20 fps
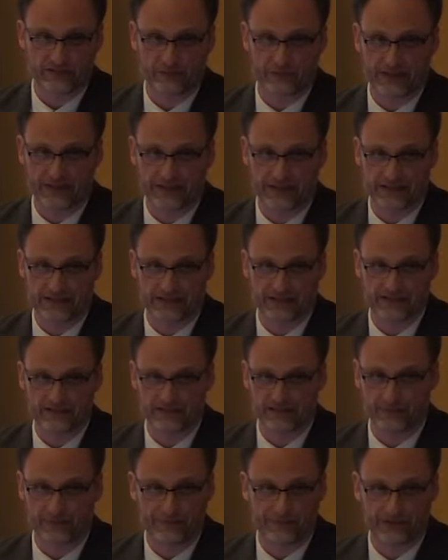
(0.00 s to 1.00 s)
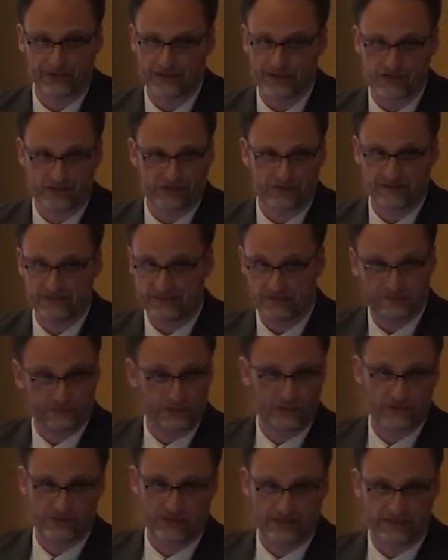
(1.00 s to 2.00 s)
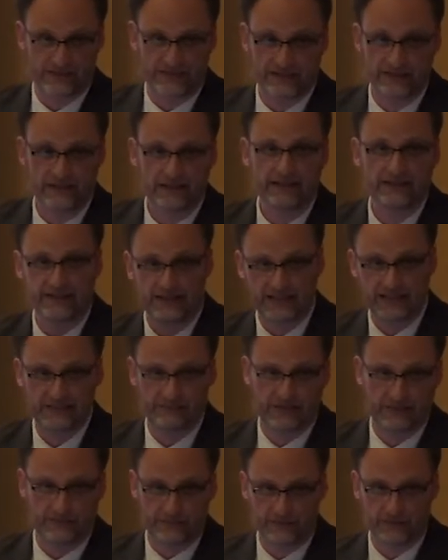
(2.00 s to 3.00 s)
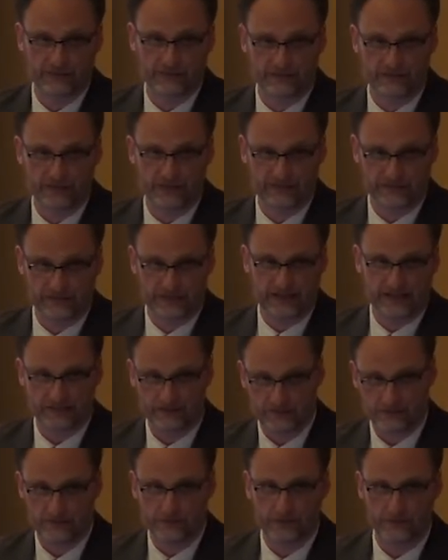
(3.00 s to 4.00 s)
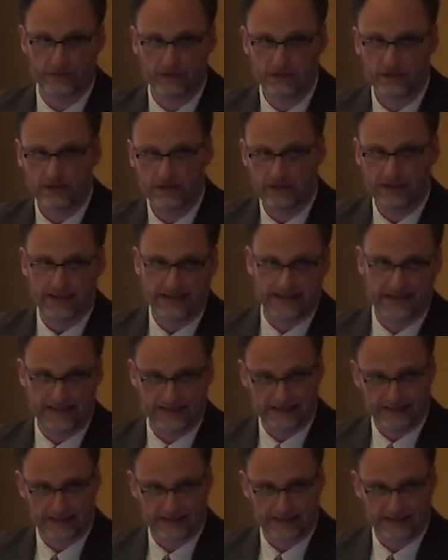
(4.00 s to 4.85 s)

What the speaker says: to recognize the revelations of virtually any member of the sect who had a